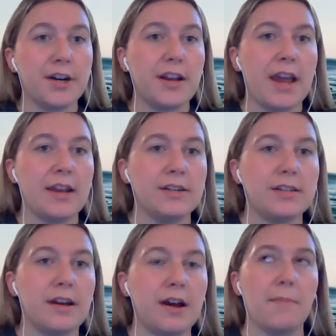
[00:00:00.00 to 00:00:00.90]

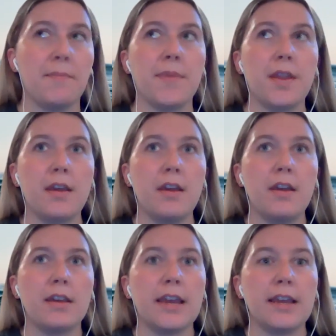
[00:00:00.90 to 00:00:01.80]
and
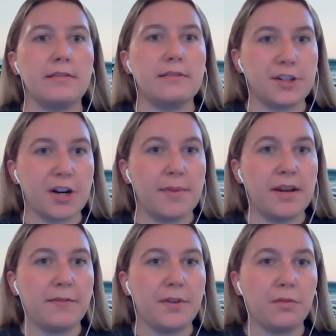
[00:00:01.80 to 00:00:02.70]
can
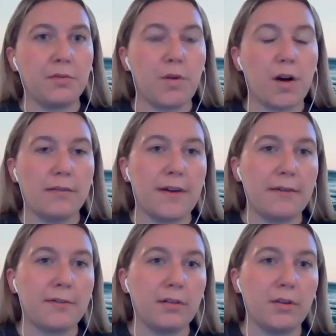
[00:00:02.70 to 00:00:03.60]
determine if you qualify
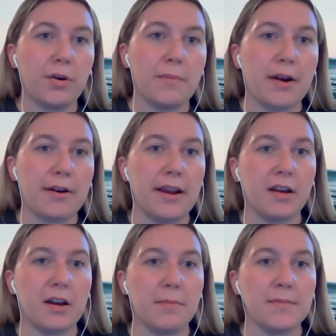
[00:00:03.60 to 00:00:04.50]
for low to moderate
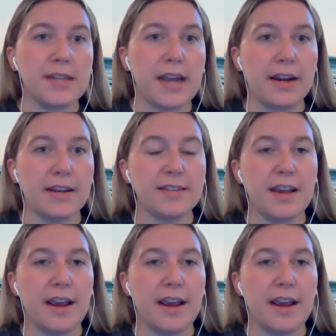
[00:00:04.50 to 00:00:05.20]
income status.